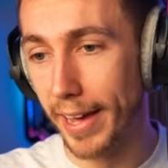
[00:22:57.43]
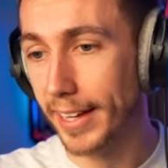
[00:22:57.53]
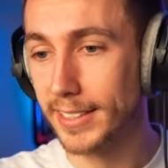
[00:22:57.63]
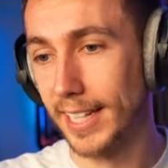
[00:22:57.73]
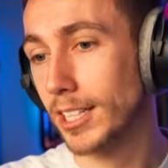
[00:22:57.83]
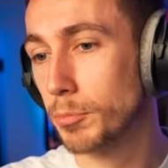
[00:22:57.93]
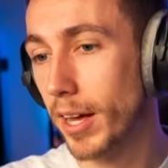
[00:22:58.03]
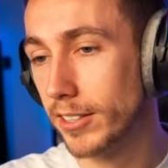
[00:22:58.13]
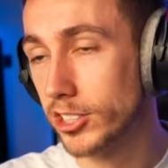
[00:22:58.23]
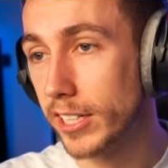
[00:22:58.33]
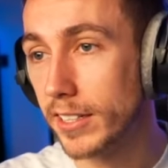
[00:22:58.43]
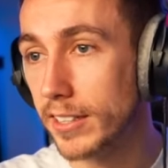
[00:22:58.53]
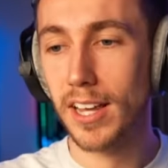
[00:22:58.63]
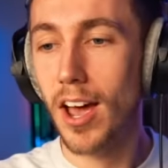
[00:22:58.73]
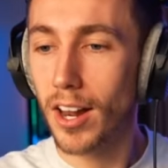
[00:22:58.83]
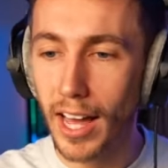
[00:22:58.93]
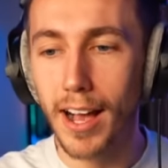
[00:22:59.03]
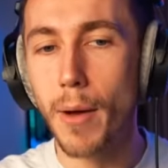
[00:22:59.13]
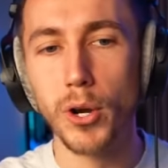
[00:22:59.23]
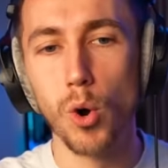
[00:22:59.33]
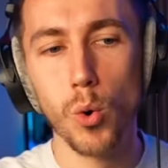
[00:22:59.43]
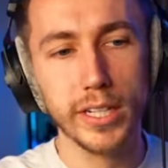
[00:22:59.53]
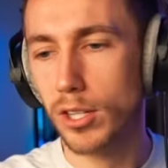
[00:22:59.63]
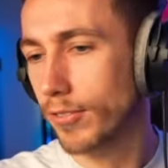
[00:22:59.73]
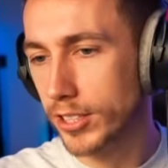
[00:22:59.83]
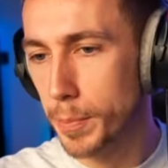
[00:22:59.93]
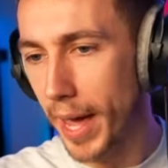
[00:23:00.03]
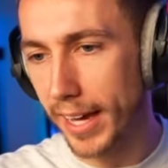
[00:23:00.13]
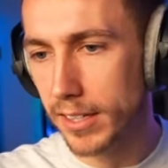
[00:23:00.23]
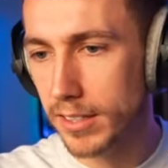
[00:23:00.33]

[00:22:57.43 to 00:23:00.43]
That's my logic. Like, I would always offer to pay,